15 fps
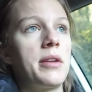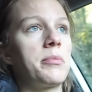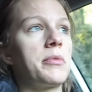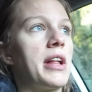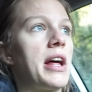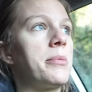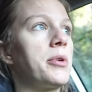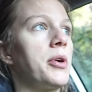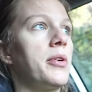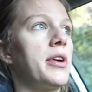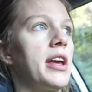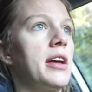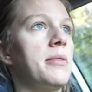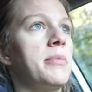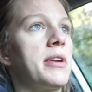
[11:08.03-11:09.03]
I'm glad I'm
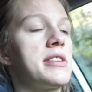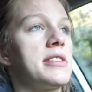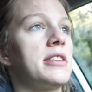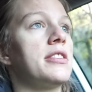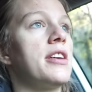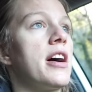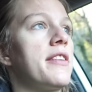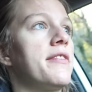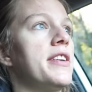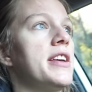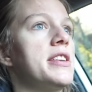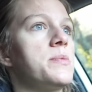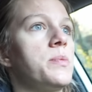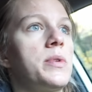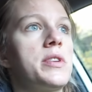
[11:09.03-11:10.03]
going in because a lot of it
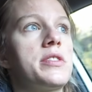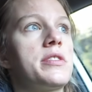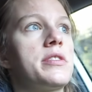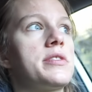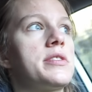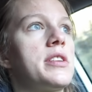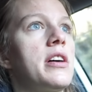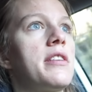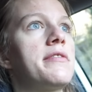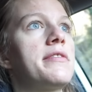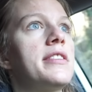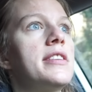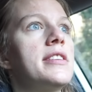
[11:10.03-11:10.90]
is winter stuff.